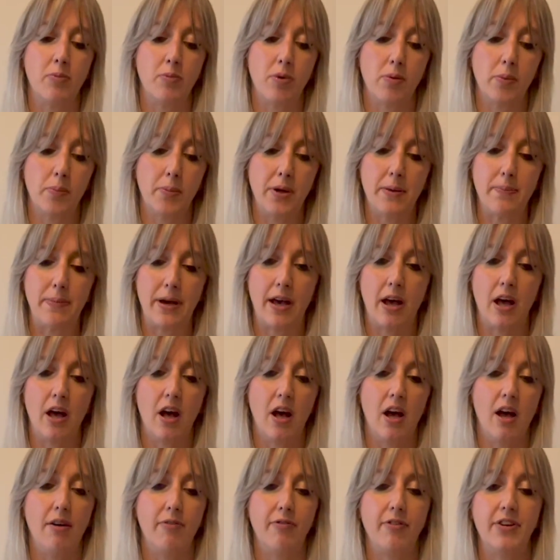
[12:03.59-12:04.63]
probably about
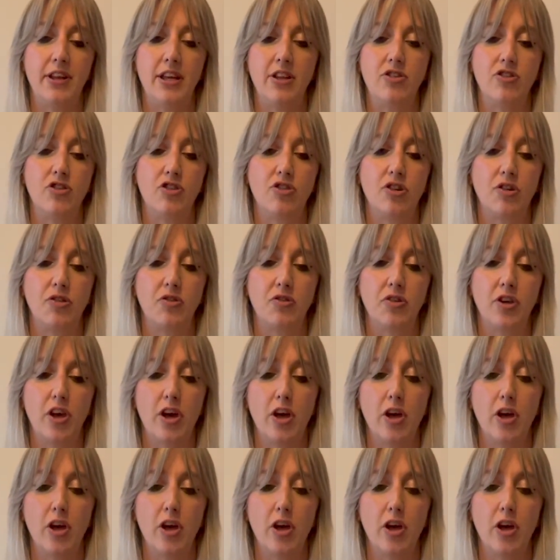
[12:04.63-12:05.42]
1/2 inch just